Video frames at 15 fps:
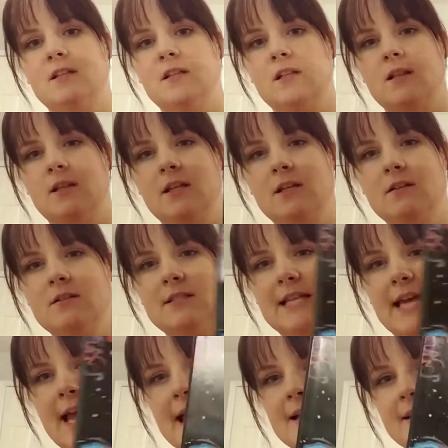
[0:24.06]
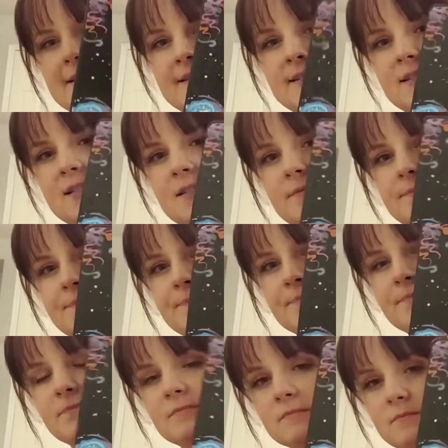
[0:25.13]
little text,
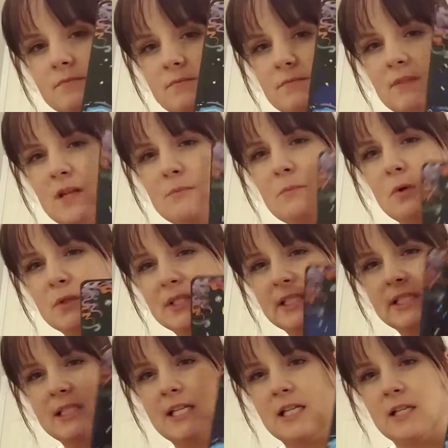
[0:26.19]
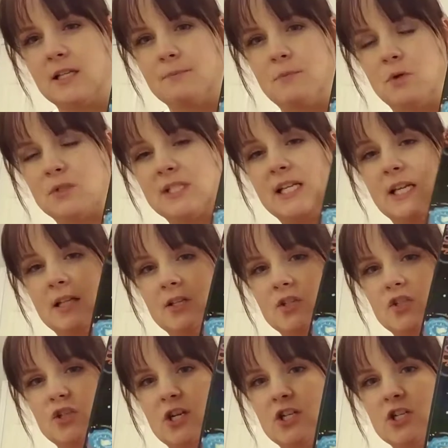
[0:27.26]
mostly
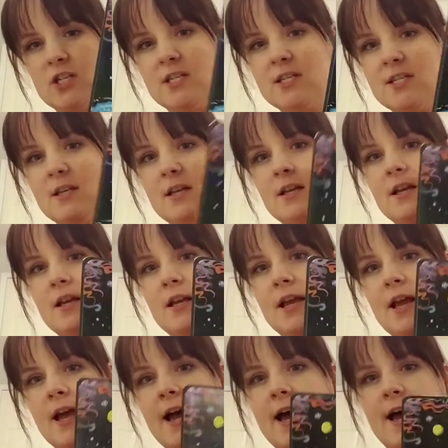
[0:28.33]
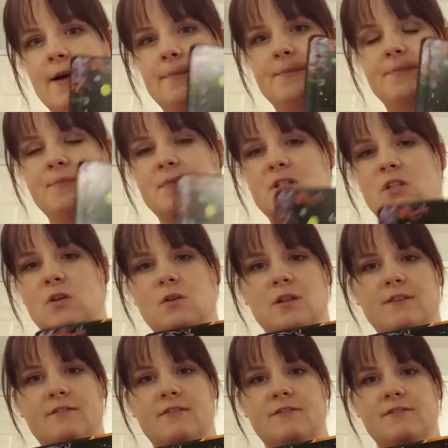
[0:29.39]
illustrations. So you
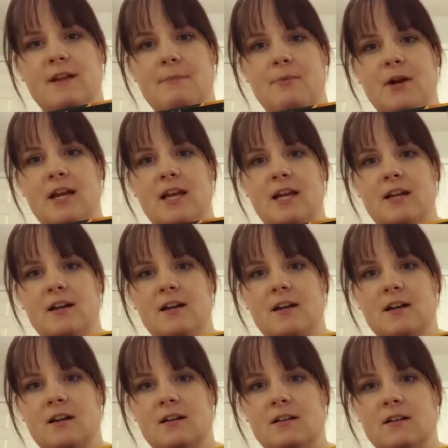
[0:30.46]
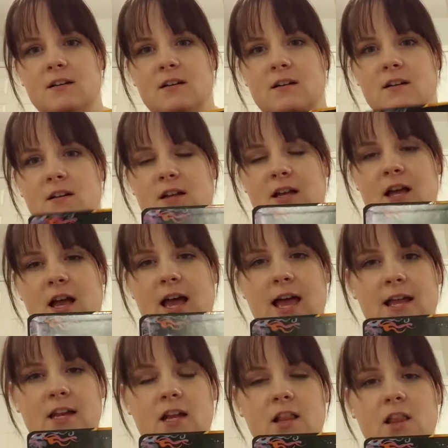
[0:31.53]
lift the flap right here,
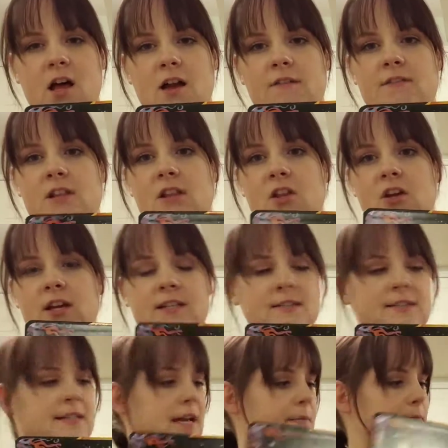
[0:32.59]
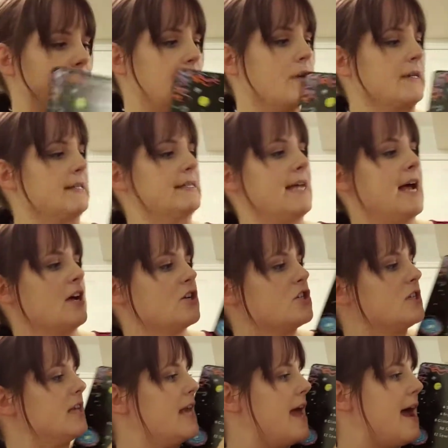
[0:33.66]
and a lot of the Look Inside books
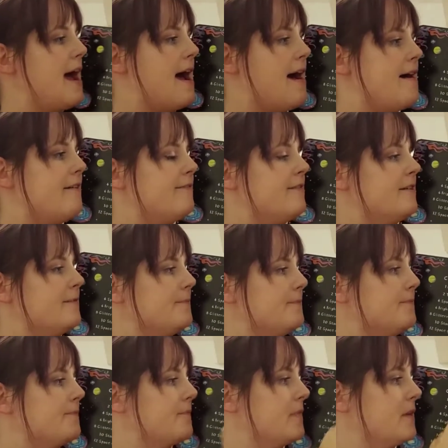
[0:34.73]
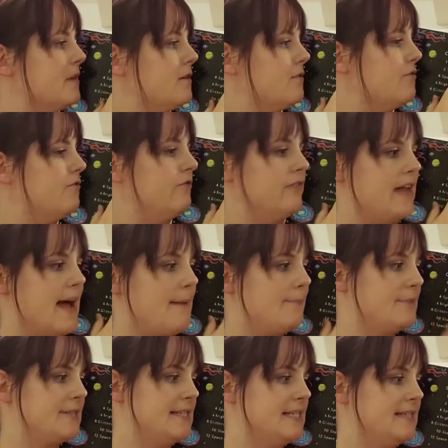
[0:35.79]
actually have
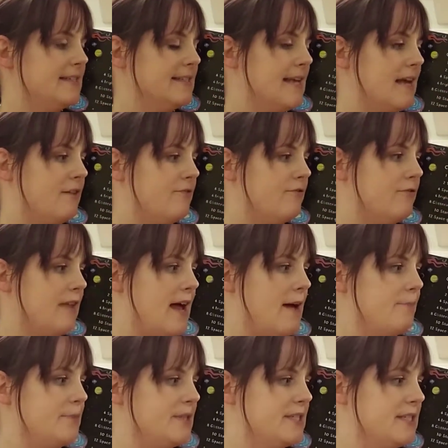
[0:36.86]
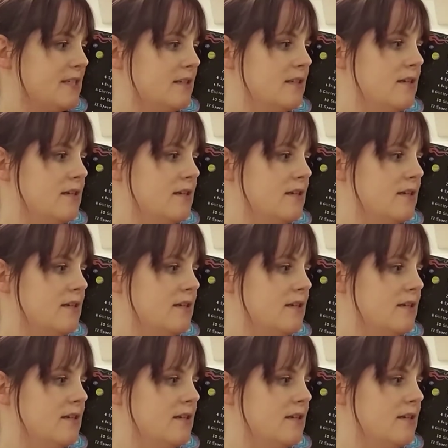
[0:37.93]
flaps inside of flaps.